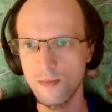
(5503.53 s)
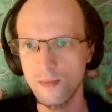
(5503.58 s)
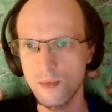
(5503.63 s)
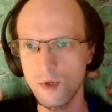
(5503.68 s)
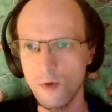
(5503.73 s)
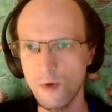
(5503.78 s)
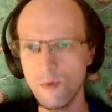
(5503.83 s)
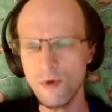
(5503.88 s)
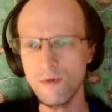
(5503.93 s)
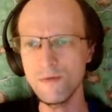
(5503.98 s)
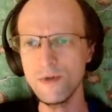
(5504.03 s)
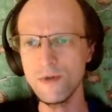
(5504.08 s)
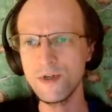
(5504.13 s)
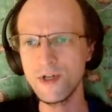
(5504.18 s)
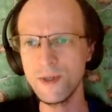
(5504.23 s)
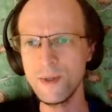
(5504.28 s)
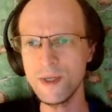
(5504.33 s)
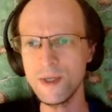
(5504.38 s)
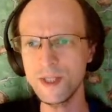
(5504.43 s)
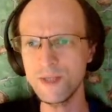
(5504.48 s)
Whoa, look
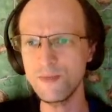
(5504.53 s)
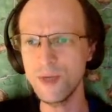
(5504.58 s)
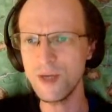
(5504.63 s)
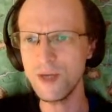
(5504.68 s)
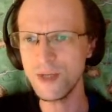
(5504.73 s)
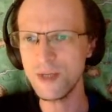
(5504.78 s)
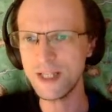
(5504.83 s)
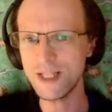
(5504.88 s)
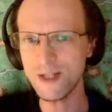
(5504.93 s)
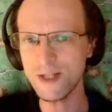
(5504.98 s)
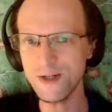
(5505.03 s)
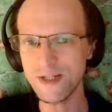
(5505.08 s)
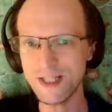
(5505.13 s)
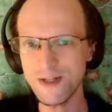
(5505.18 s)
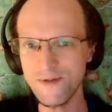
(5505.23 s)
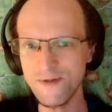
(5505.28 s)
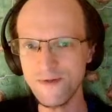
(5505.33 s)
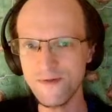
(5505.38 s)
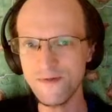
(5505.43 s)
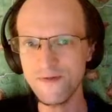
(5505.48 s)
at this. Maybe
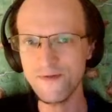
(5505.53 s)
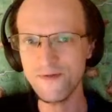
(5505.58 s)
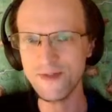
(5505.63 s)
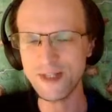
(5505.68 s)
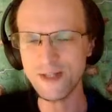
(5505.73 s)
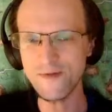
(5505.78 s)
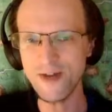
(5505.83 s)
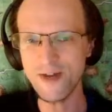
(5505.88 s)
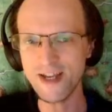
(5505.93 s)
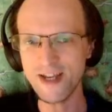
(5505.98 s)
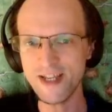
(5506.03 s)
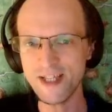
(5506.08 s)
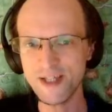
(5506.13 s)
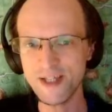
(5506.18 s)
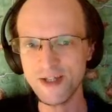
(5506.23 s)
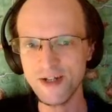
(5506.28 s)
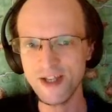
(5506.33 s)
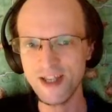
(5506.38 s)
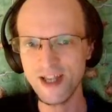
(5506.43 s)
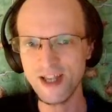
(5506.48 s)
Slovakia is
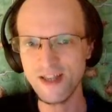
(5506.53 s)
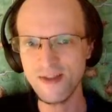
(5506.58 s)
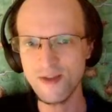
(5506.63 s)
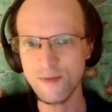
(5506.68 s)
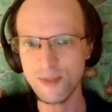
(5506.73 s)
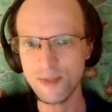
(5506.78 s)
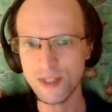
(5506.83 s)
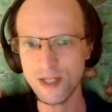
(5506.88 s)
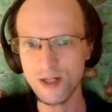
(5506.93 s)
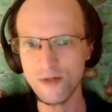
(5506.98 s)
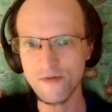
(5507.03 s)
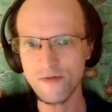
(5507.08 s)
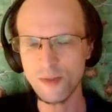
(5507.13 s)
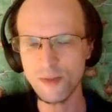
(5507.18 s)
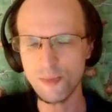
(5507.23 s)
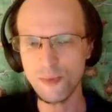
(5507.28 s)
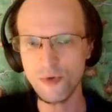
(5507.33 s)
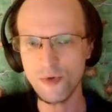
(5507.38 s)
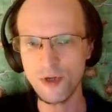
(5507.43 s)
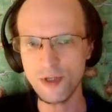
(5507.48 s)
going to get themselves a
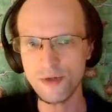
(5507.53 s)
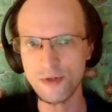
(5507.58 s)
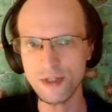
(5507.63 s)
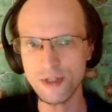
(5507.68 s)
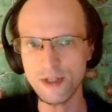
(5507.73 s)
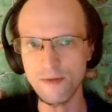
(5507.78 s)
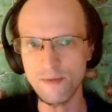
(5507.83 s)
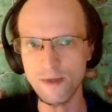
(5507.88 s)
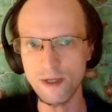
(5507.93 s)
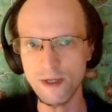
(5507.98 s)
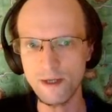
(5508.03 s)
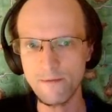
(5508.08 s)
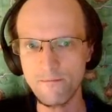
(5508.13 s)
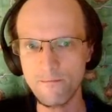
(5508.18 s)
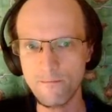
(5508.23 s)
point or something.